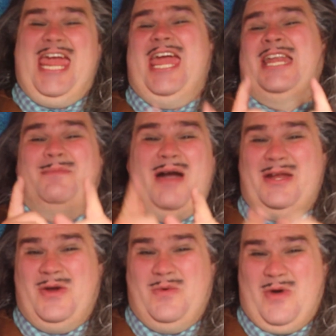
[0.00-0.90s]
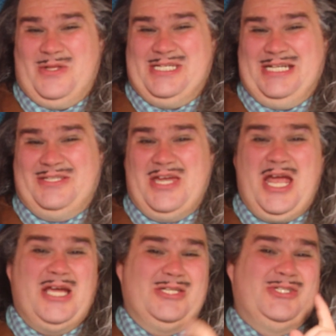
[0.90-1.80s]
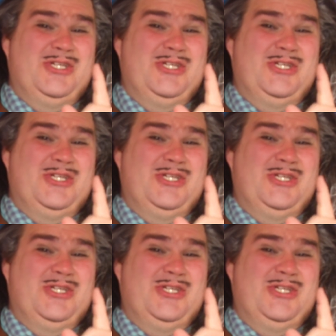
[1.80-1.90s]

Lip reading: Anybody who wants anything,